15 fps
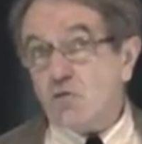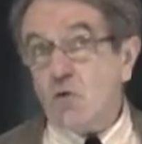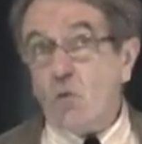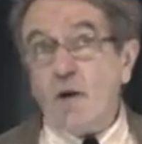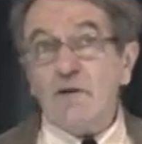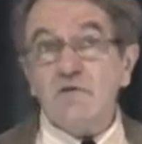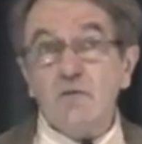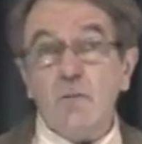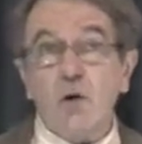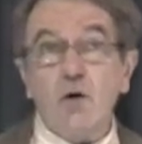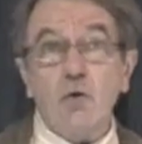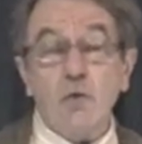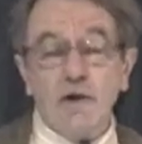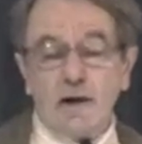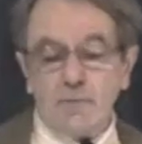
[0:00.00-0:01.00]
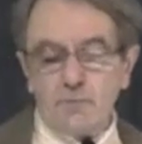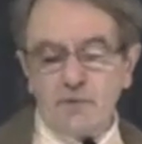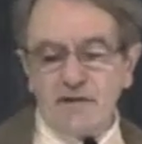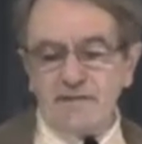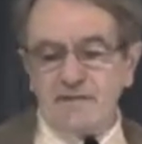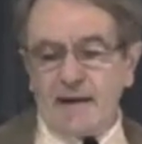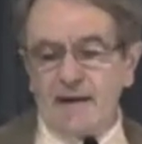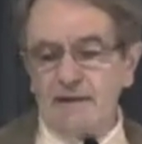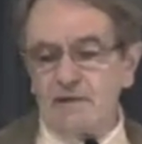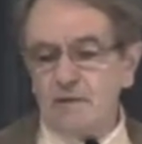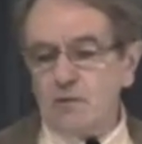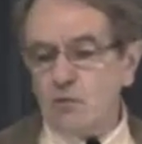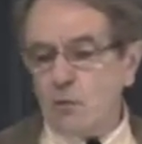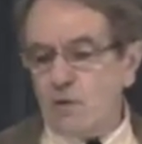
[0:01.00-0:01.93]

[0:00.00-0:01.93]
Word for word: So once more, we are presented